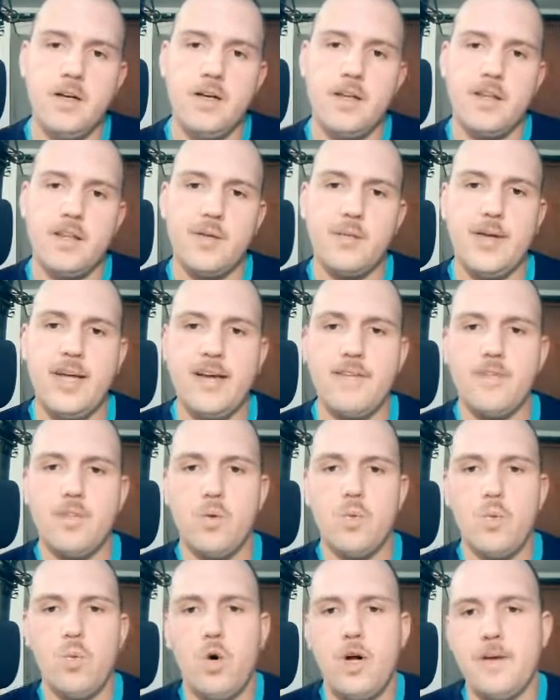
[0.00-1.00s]
Then we have the
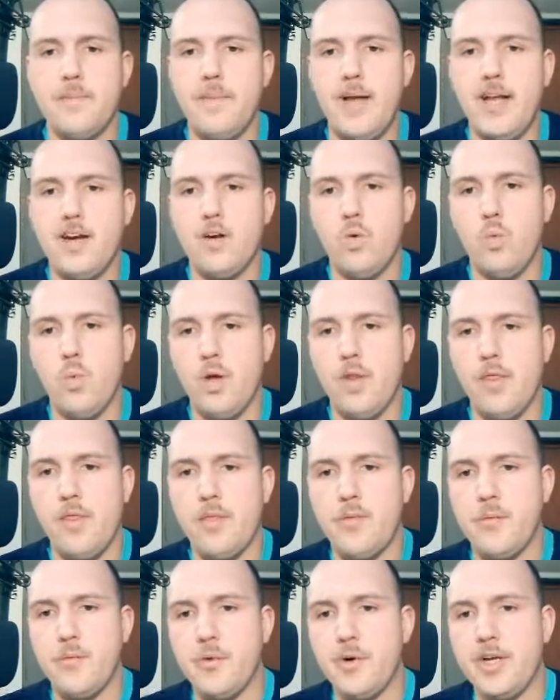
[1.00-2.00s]
1-mana
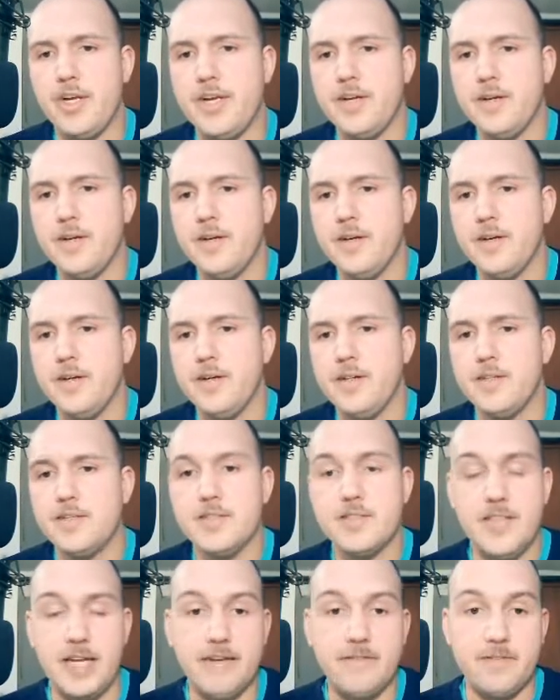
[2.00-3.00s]
1/3
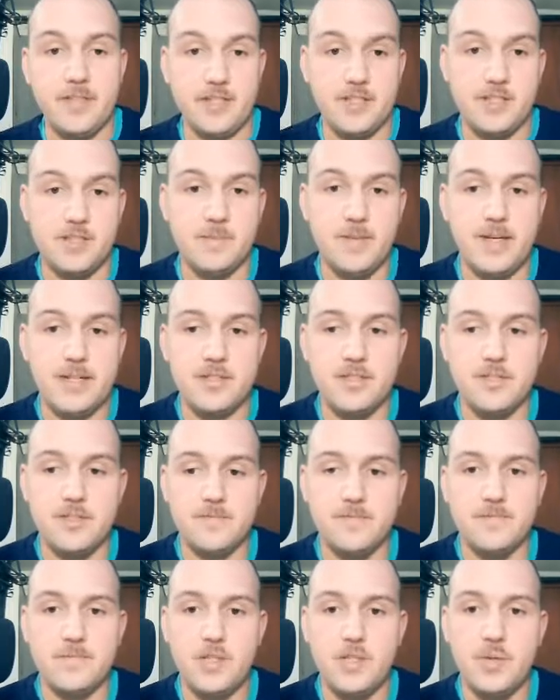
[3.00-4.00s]
Safety Inspector,
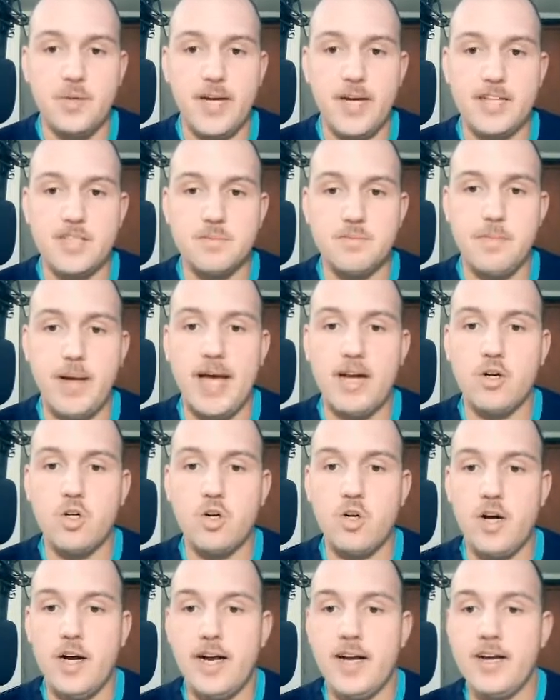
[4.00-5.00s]
who has Battle
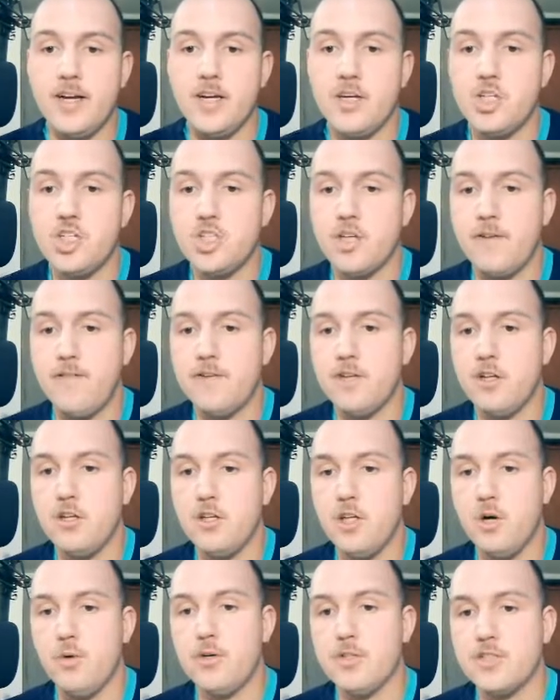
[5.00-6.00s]
Cry, shuffle
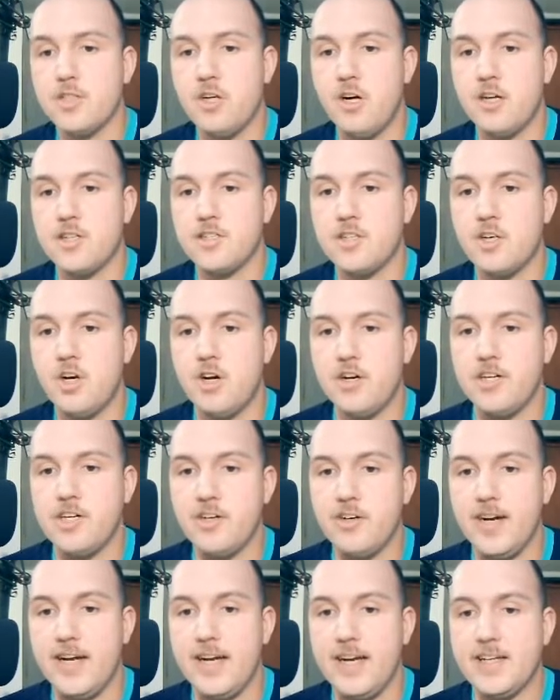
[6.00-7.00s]
the lowest cost card in
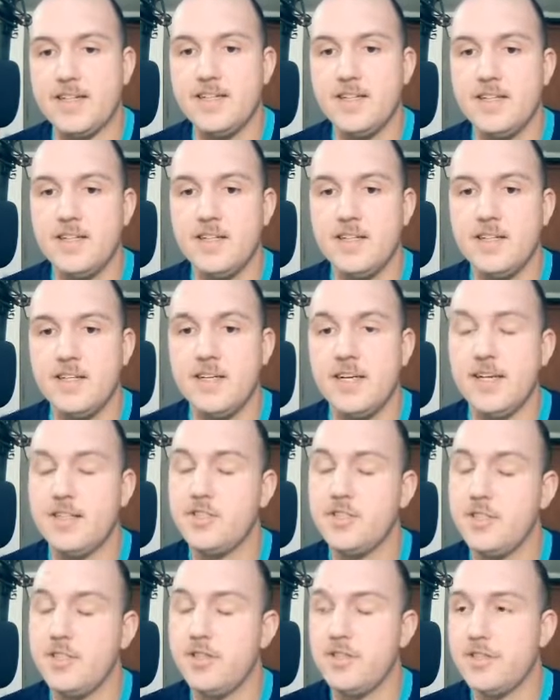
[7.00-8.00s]
your hand
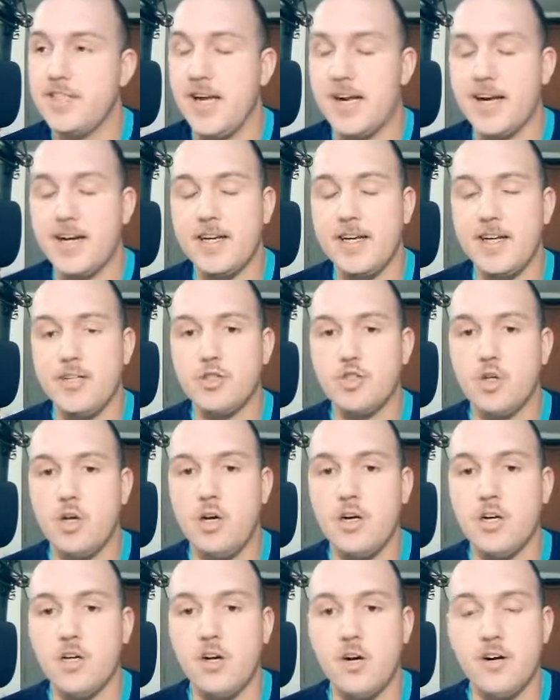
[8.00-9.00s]
into your deck, and draw
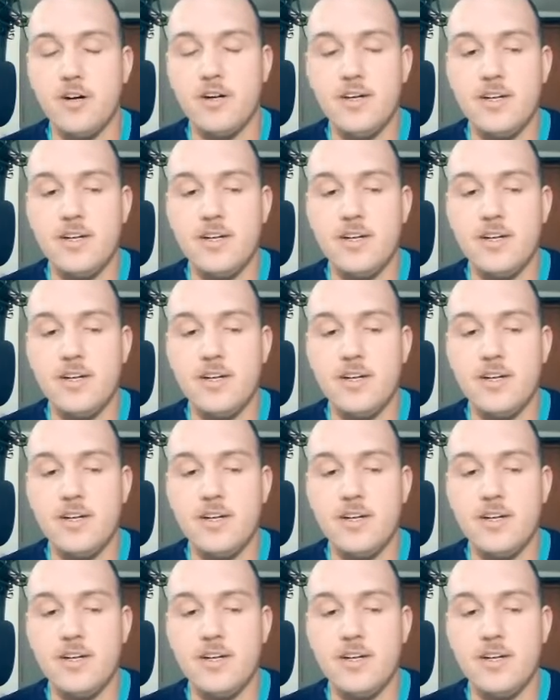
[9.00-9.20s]
a card.